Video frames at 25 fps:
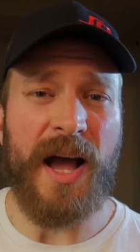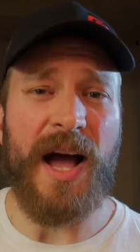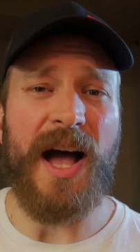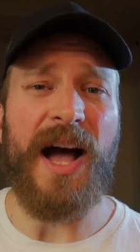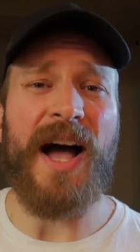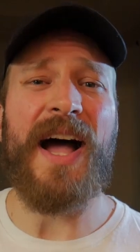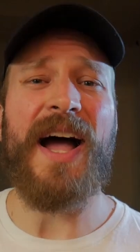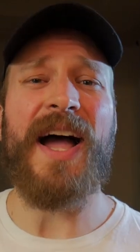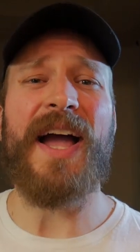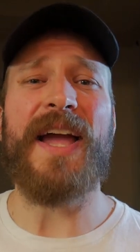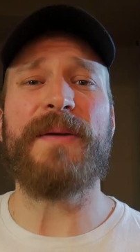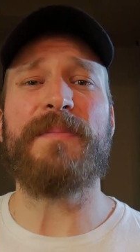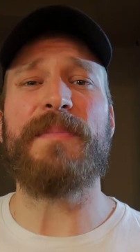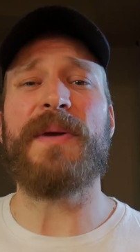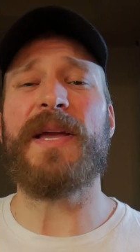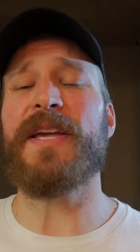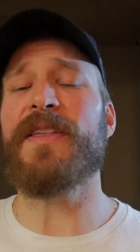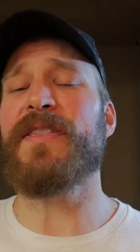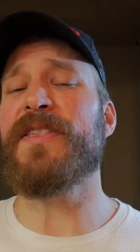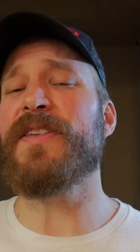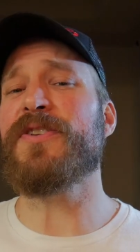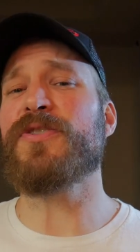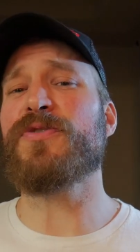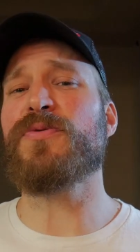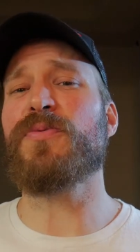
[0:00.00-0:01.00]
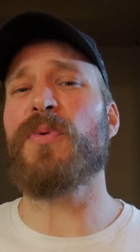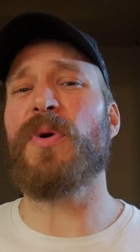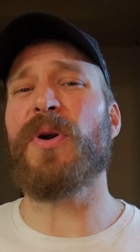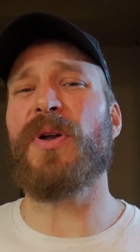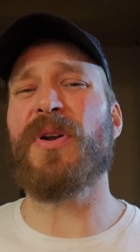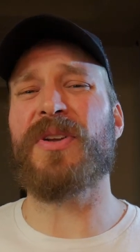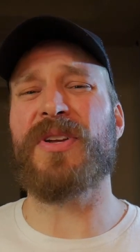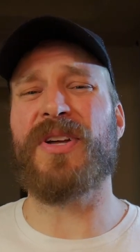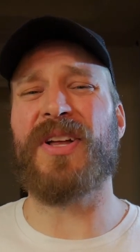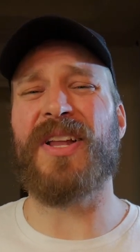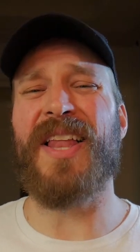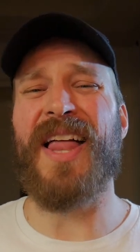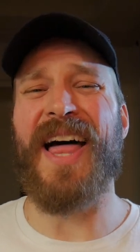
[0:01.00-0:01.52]
I make these
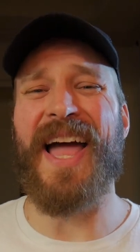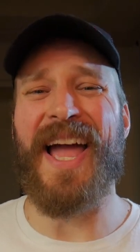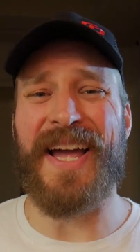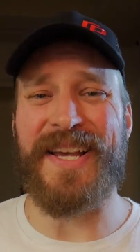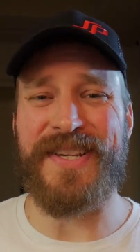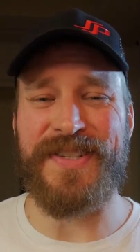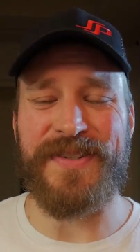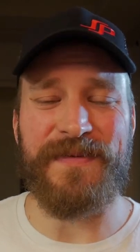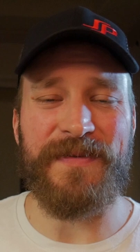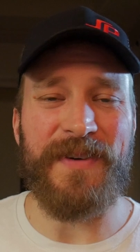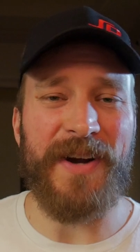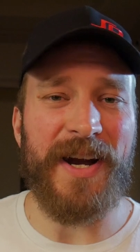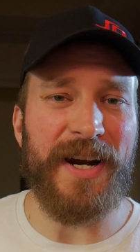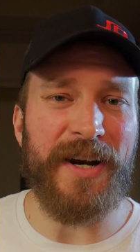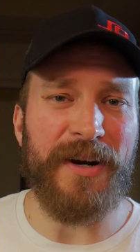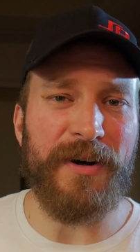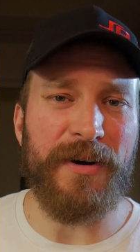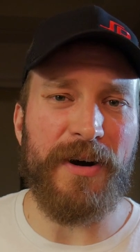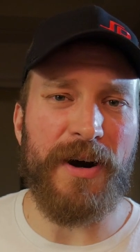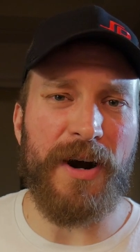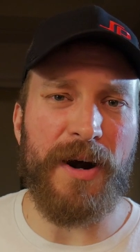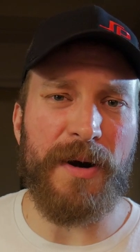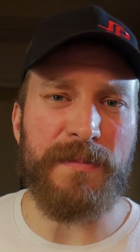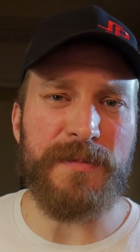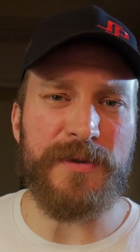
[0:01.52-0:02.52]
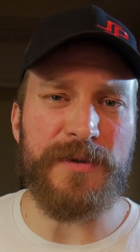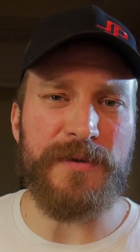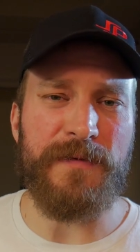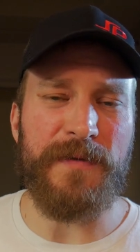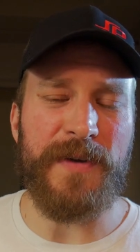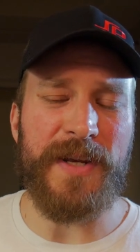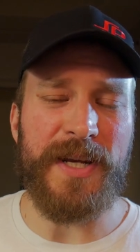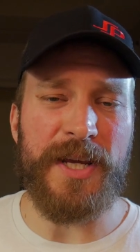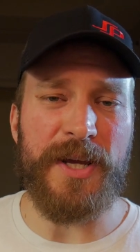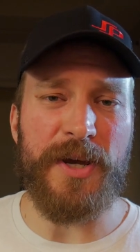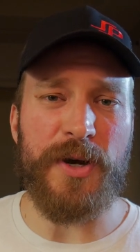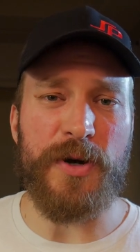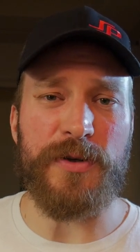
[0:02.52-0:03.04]
world-class firearms
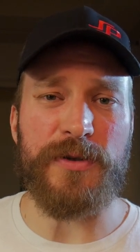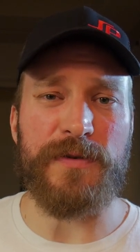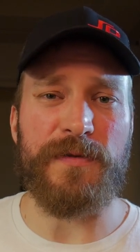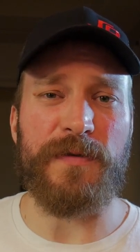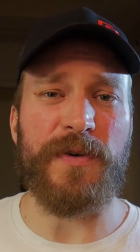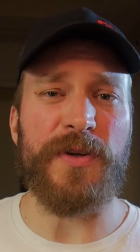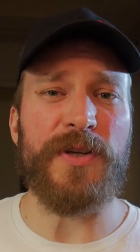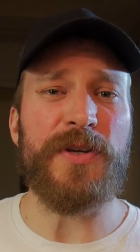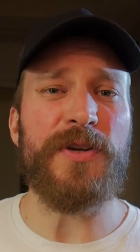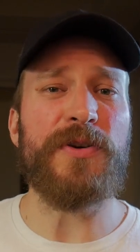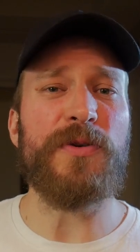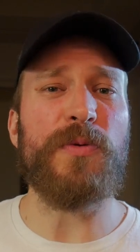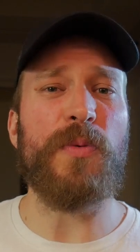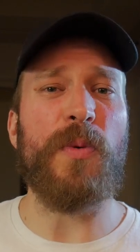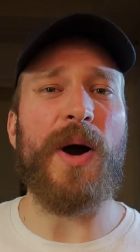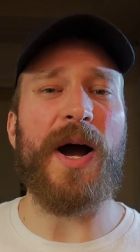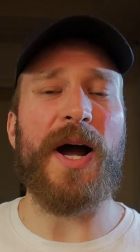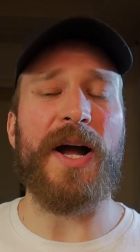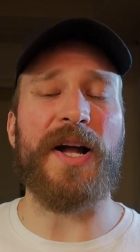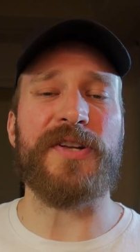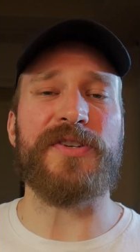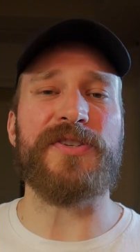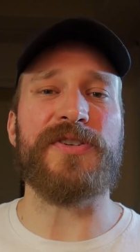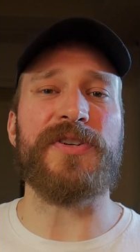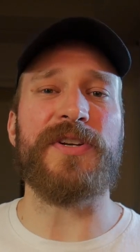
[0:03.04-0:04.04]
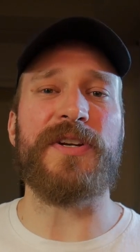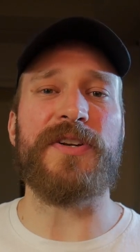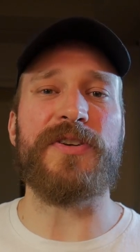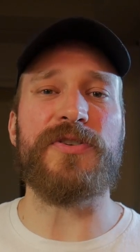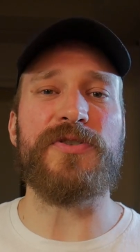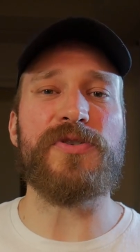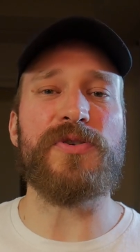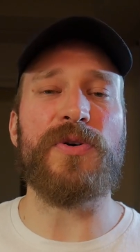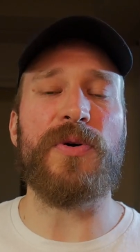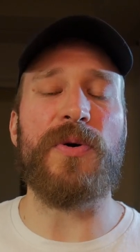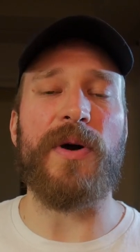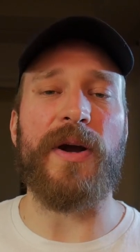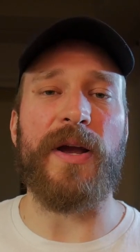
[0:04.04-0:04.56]
videos for you to watch and
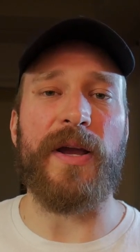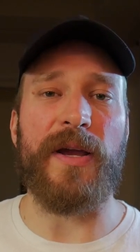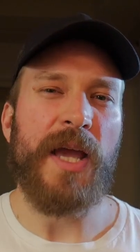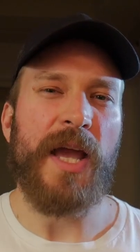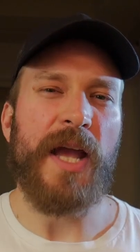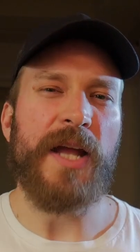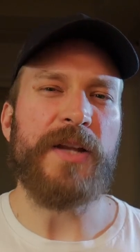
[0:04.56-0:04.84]
enjoy.